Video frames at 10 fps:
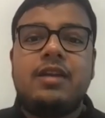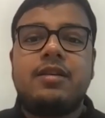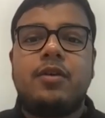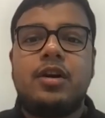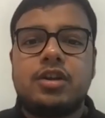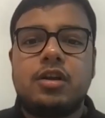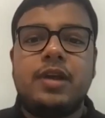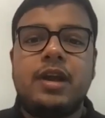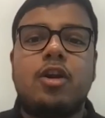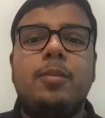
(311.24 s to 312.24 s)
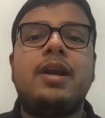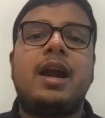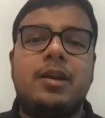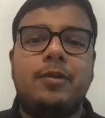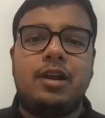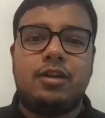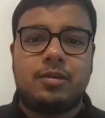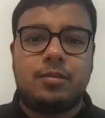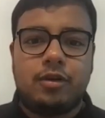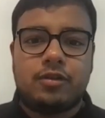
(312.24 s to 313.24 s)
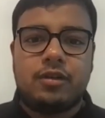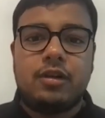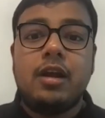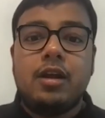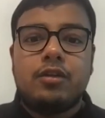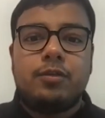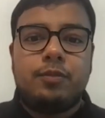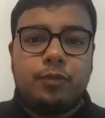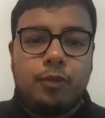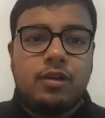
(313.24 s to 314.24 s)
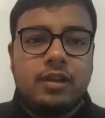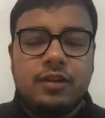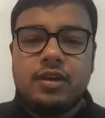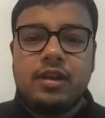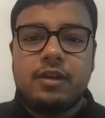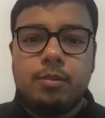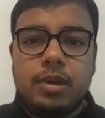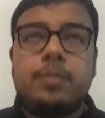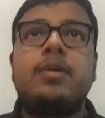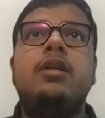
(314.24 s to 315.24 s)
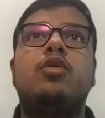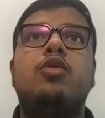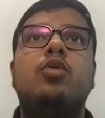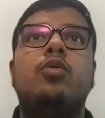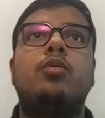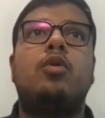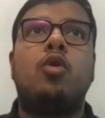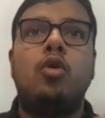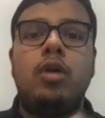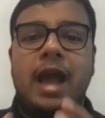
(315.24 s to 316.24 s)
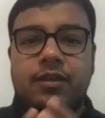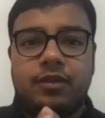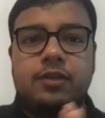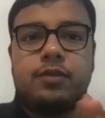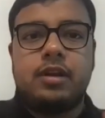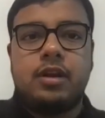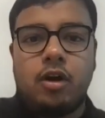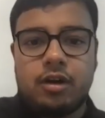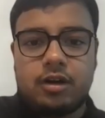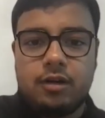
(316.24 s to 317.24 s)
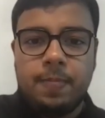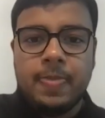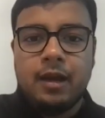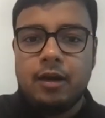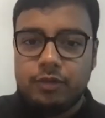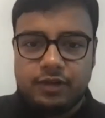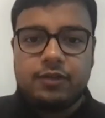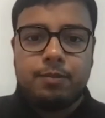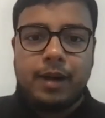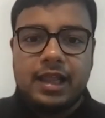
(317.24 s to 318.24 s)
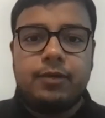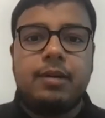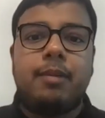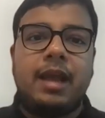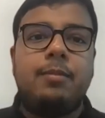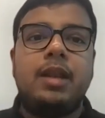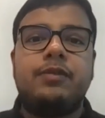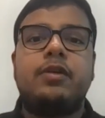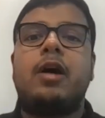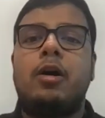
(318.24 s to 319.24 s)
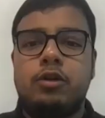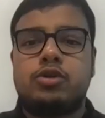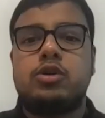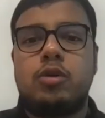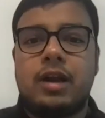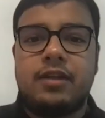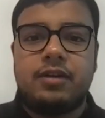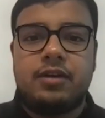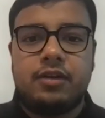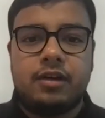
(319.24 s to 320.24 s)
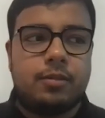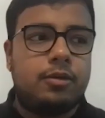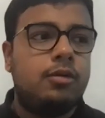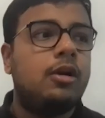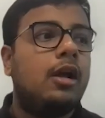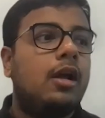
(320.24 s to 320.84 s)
It's a function of economic activity on the blockchain. So for this reason, people who hold assets for the long term, which is, by the way, my belief of how you should hold assets in crypto,